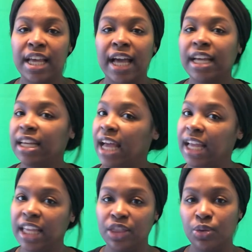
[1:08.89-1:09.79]
I could not
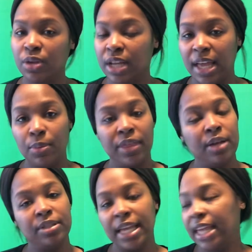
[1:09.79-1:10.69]
get through the day
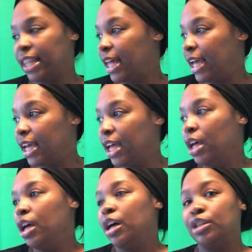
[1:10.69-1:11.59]
without taking like
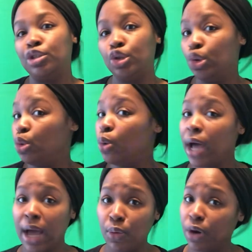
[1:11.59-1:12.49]
a two
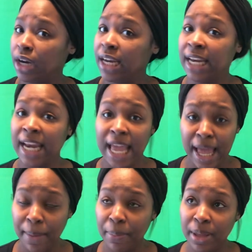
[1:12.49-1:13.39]
hour
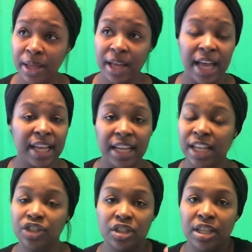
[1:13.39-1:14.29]
nap. I, I
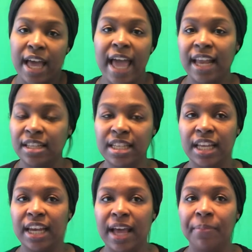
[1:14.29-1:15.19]
just, I had to take a
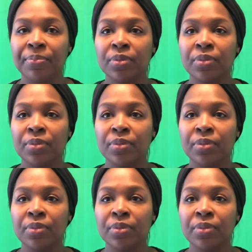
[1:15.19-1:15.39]
nap.